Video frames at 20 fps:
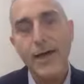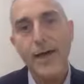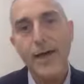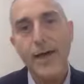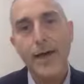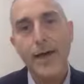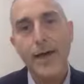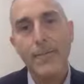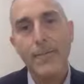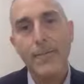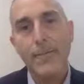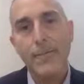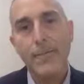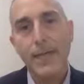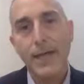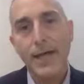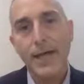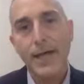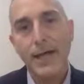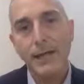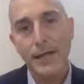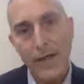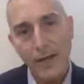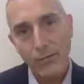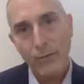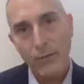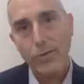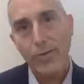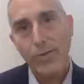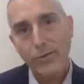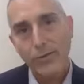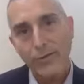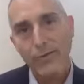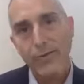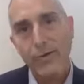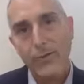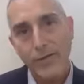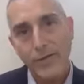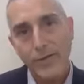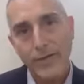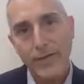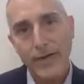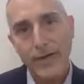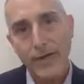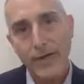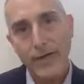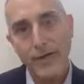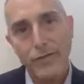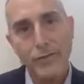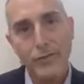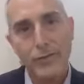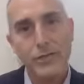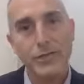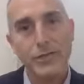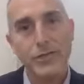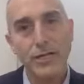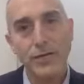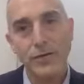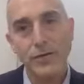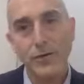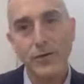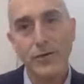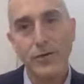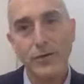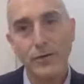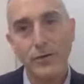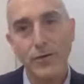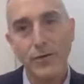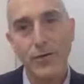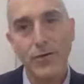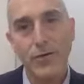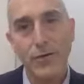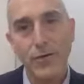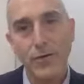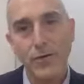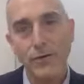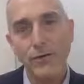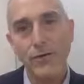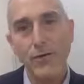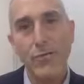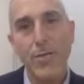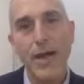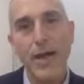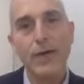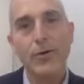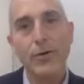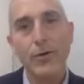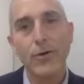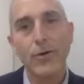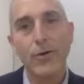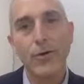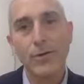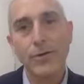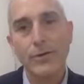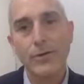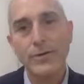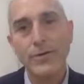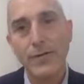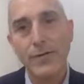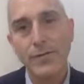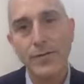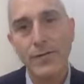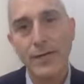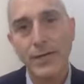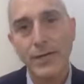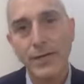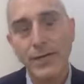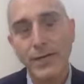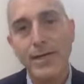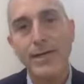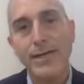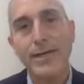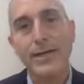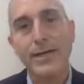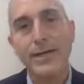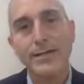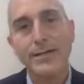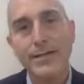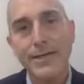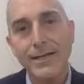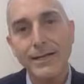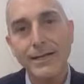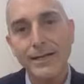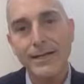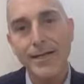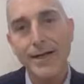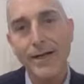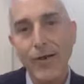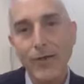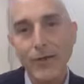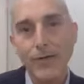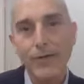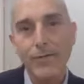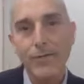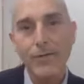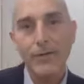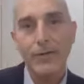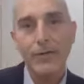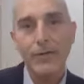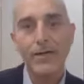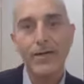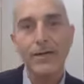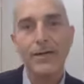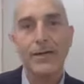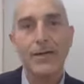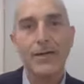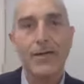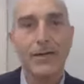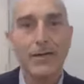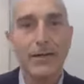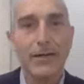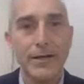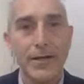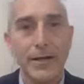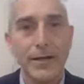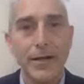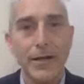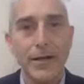And then work from there to achieve your ultimate goals. So micro goals can be exceedingly helpful in